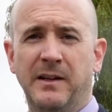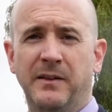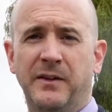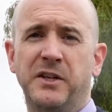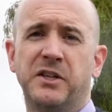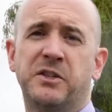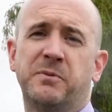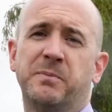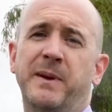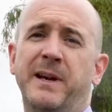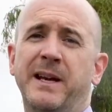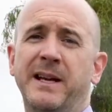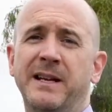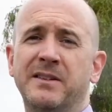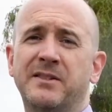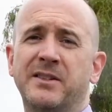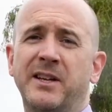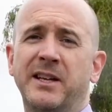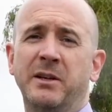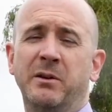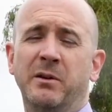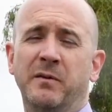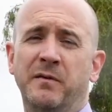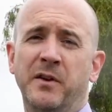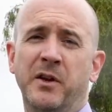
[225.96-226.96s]
This means
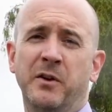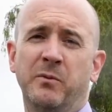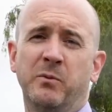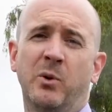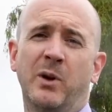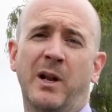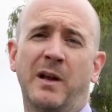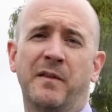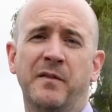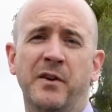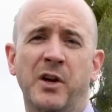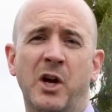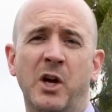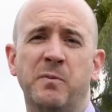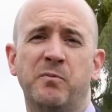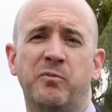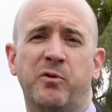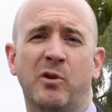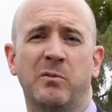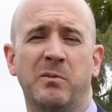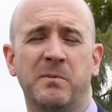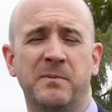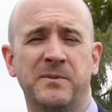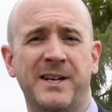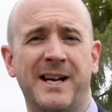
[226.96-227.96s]
that you will have no
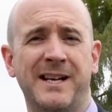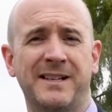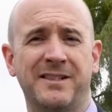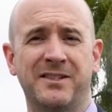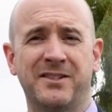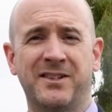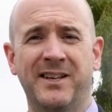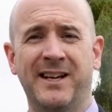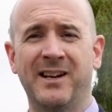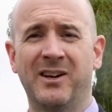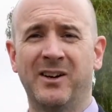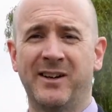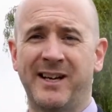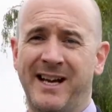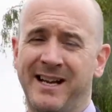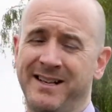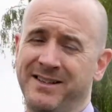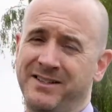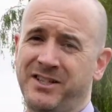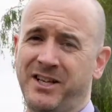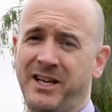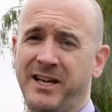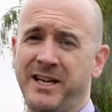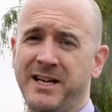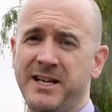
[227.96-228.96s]
problems accessing our
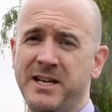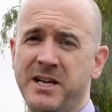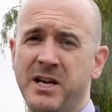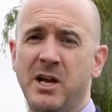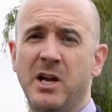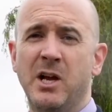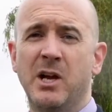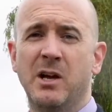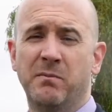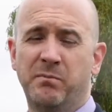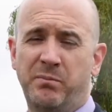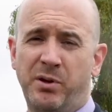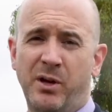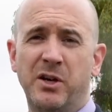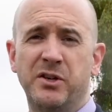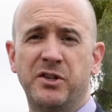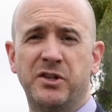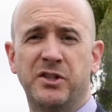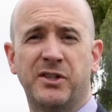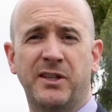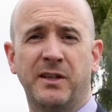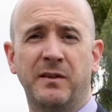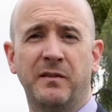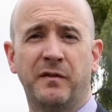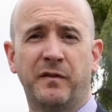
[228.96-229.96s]
canteen,
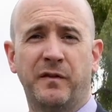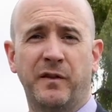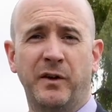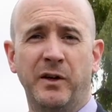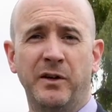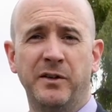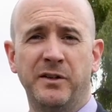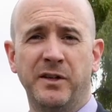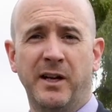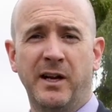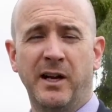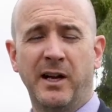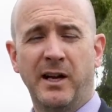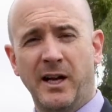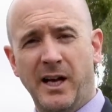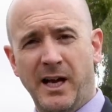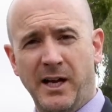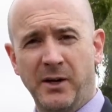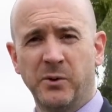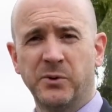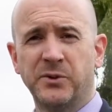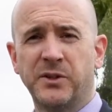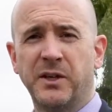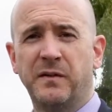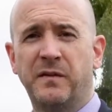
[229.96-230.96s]
purchasing food,
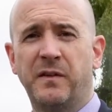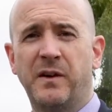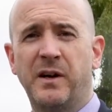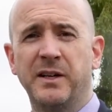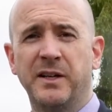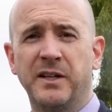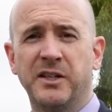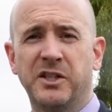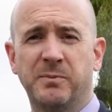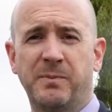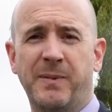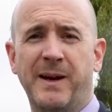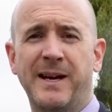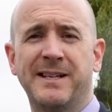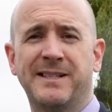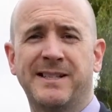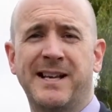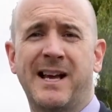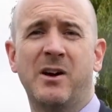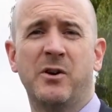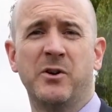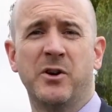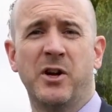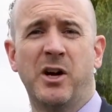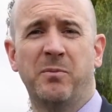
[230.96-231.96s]
and also finding space
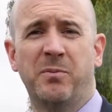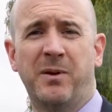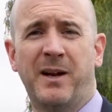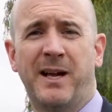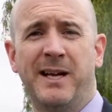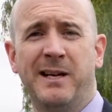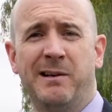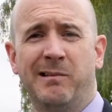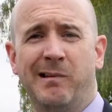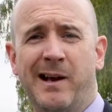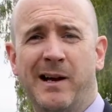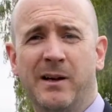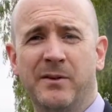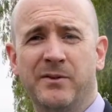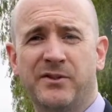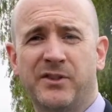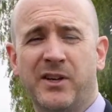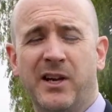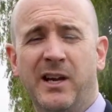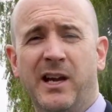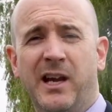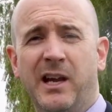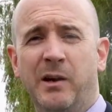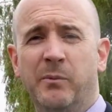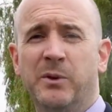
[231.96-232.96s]
out on our playgrounds
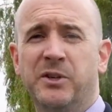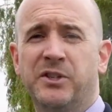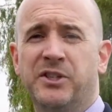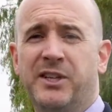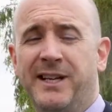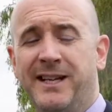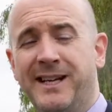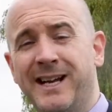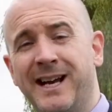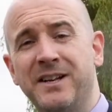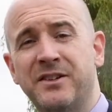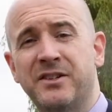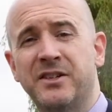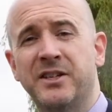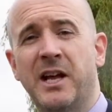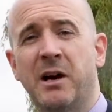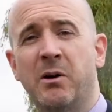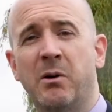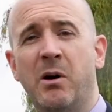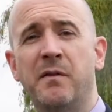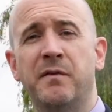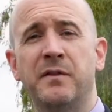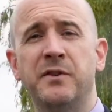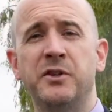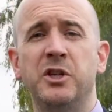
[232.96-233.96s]
in which to get to
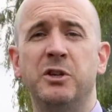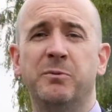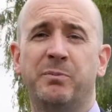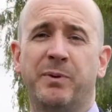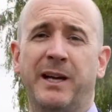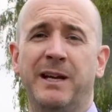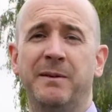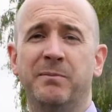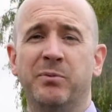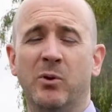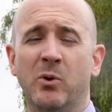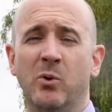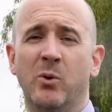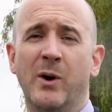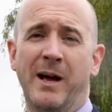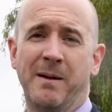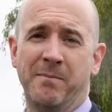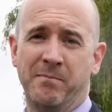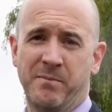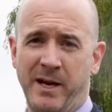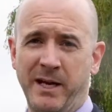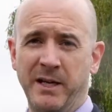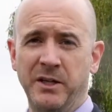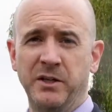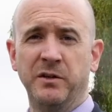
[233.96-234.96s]
know other new people
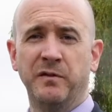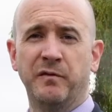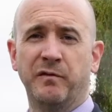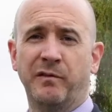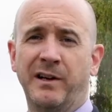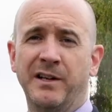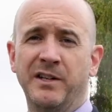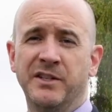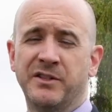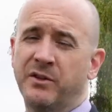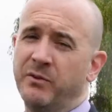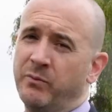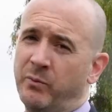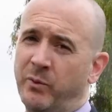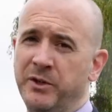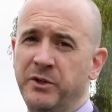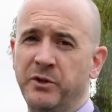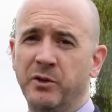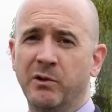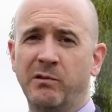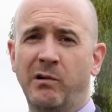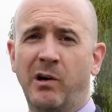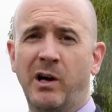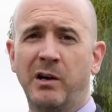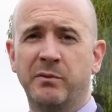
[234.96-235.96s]
and make new friends when
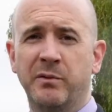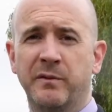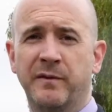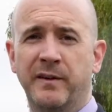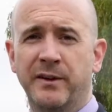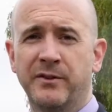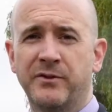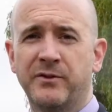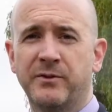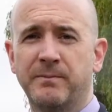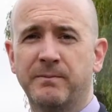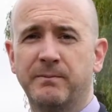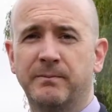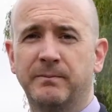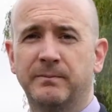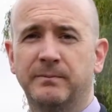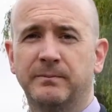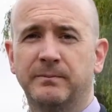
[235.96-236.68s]
you arrive with us.